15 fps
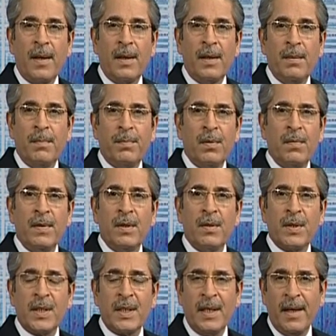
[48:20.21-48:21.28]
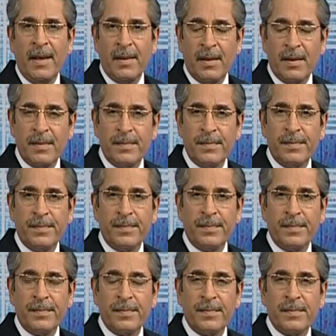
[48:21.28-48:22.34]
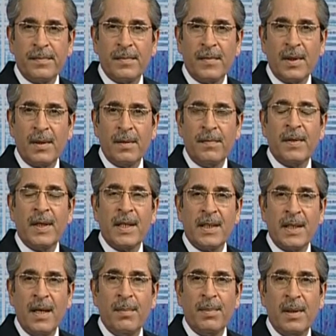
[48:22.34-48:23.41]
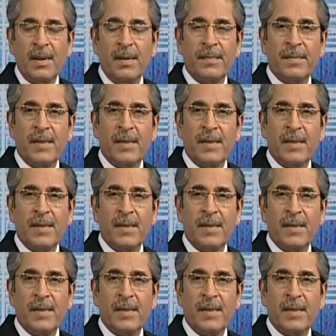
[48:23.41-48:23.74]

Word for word: improving your skin, for example,